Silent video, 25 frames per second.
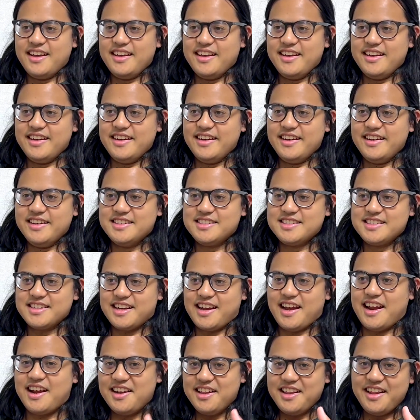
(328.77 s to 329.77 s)
it's
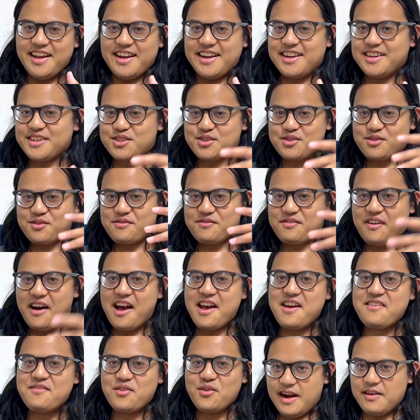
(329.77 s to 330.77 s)
kind of like
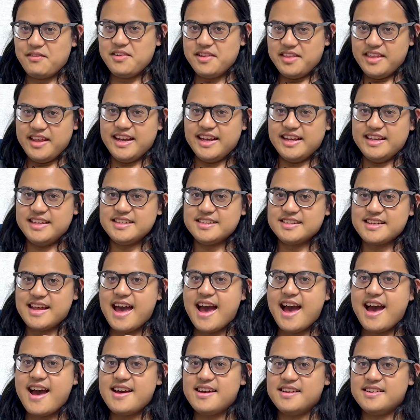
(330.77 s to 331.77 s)
survival. Everything is
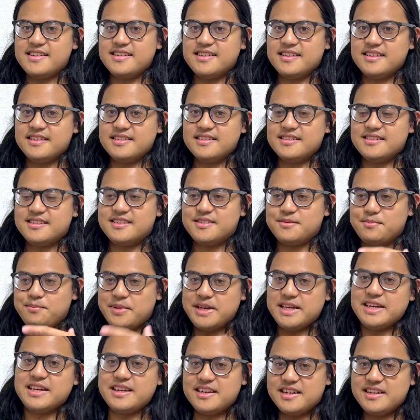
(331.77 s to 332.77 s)
at
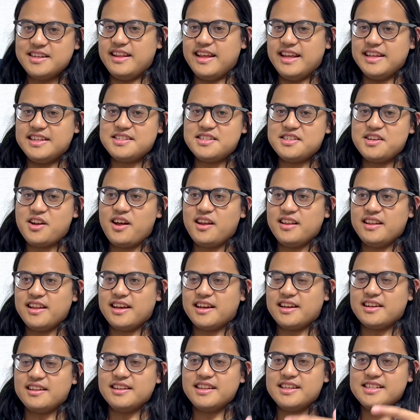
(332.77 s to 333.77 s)
speed. It's not like
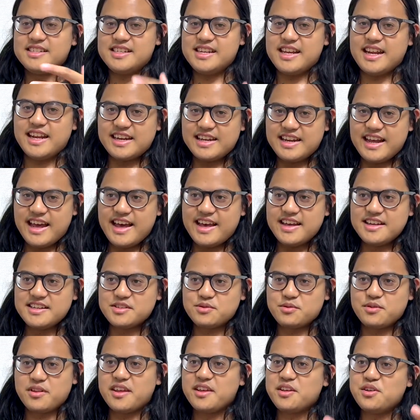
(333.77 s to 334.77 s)
a listening test
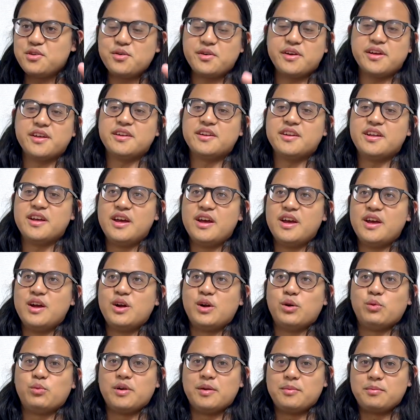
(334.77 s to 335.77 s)
so that you can
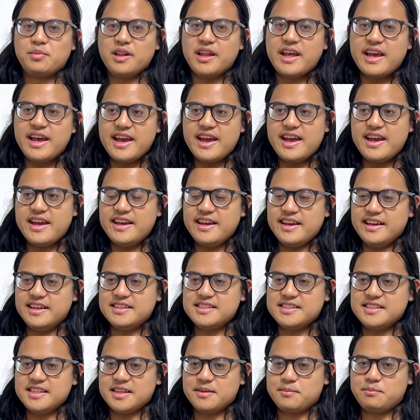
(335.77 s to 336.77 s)
replay.
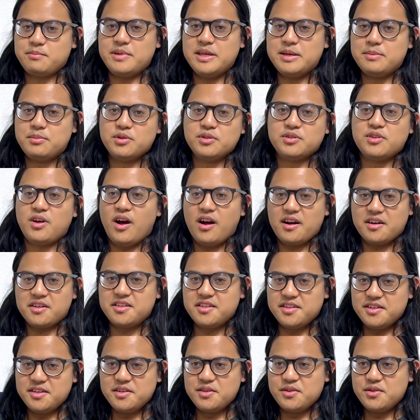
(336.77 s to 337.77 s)
It's like people talk to
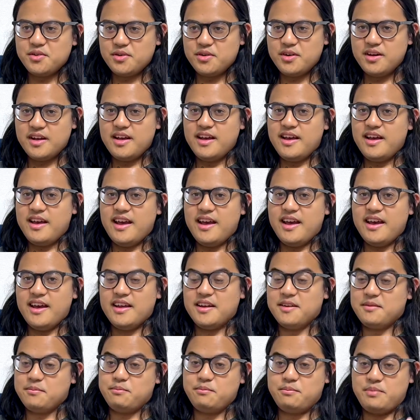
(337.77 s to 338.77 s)
you
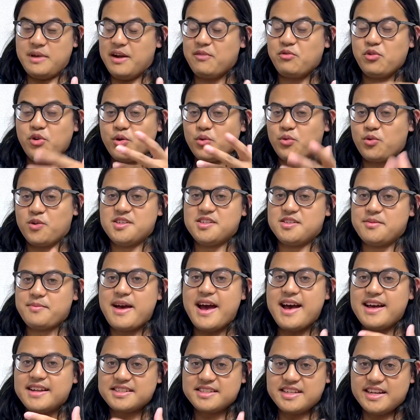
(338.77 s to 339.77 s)
and everyone wears a
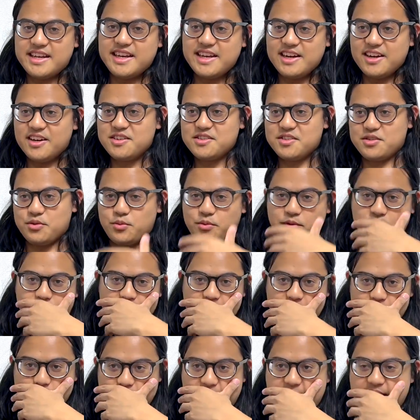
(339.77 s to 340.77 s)
mask here, so when
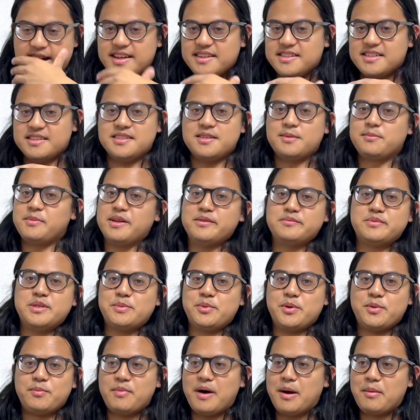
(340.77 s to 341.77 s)
there's a mask and sometimes
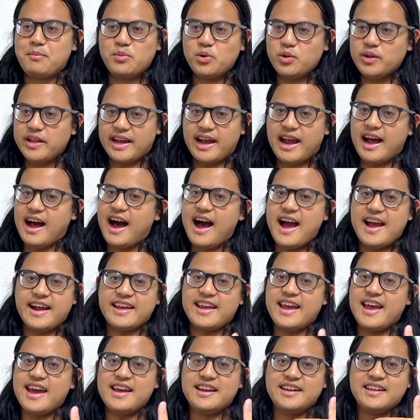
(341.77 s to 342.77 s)
people mumble, like, I
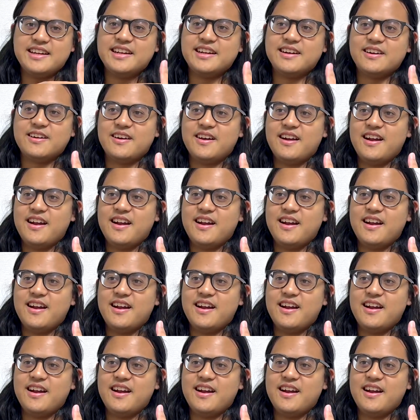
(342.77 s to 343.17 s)
can't hear